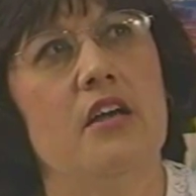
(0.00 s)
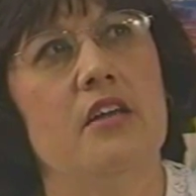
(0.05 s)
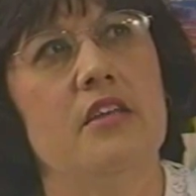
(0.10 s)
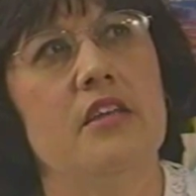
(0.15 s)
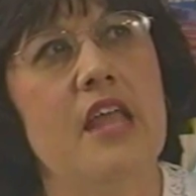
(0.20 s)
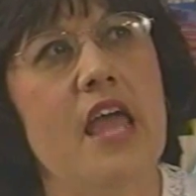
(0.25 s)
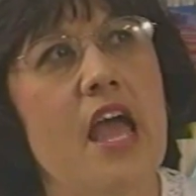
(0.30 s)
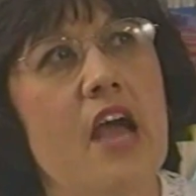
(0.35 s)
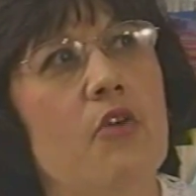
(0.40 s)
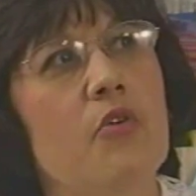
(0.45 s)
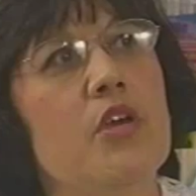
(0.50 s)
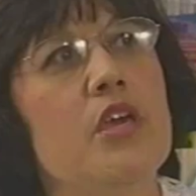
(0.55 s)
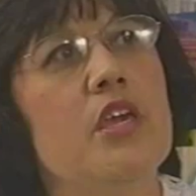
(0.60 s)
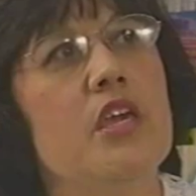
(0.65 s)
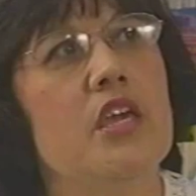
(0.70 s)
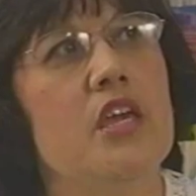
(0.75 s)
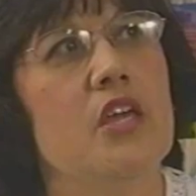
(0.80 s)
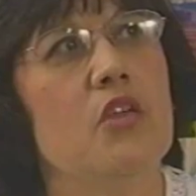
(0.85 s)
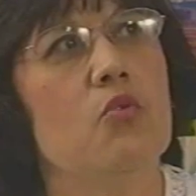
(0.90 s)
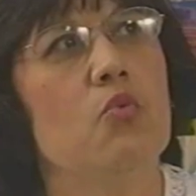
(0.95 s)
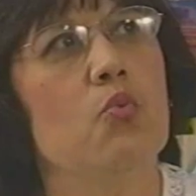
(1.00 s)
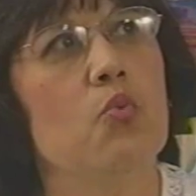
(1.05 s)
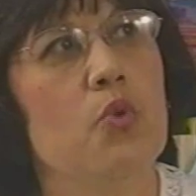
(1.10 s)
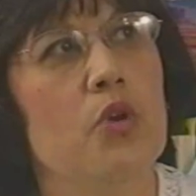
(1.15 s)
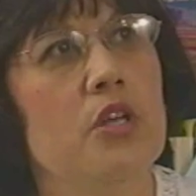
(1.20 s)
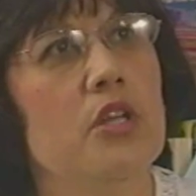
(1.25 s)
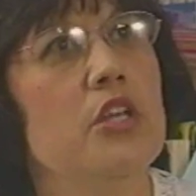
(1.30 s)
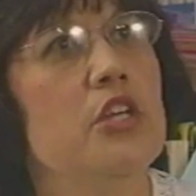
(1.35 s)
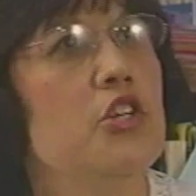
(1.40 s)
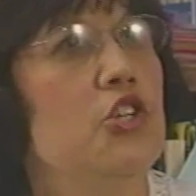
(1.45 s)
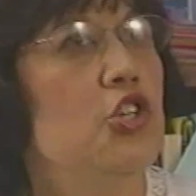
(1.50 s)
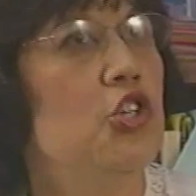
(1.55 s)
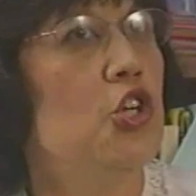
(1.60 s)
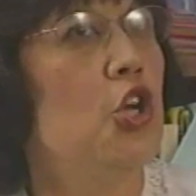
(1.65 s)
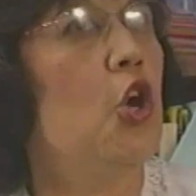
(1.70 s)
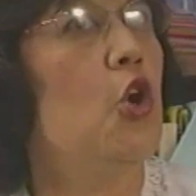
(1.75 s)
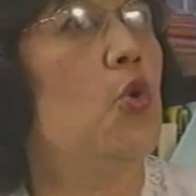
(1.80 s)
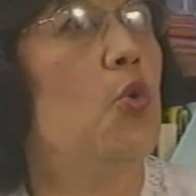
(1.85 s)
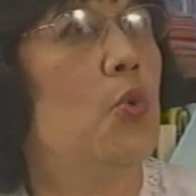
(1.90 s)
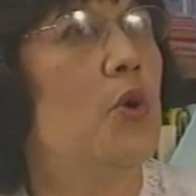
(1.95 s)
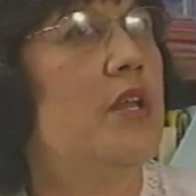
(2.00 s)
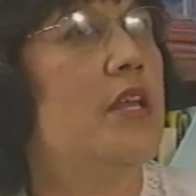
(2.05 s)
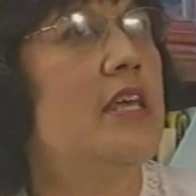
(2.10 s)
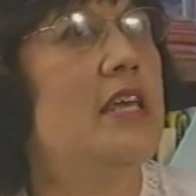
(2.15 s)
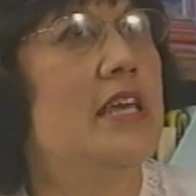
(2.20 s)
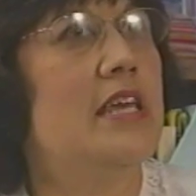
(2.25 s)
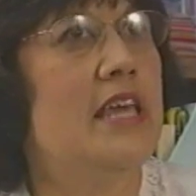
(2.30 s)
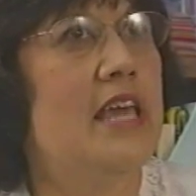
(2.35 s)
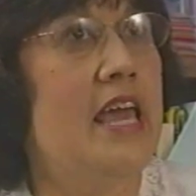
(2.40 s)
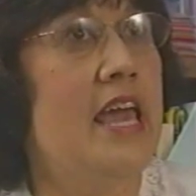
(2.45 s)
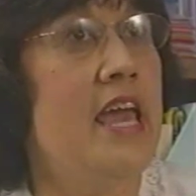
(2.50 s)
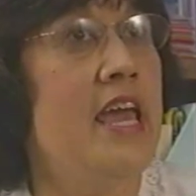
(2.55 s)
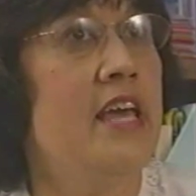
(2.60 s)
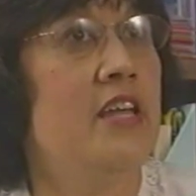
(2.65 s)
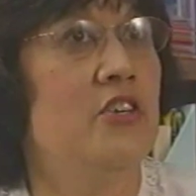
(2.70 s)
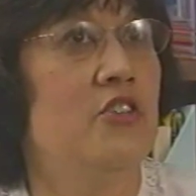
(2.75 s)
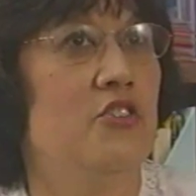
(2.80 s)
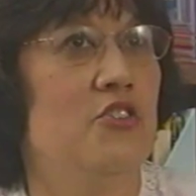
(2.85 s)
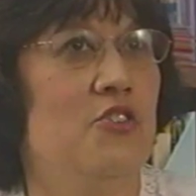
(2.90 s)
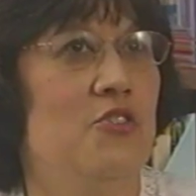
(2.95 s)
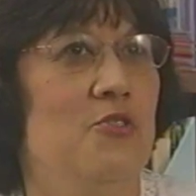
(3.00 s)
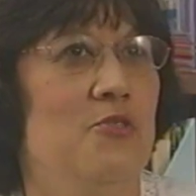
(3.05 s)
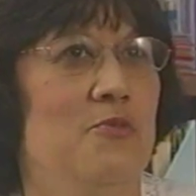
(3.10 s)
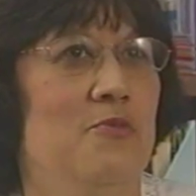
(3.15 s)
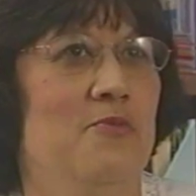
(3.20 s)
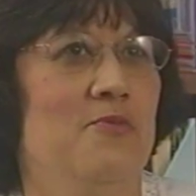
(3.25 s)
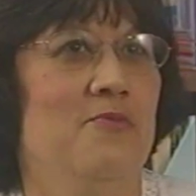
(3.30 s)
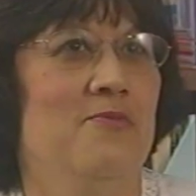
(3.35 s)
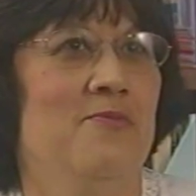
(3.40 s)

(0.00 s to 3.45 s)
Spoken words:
now he can really show what he can do.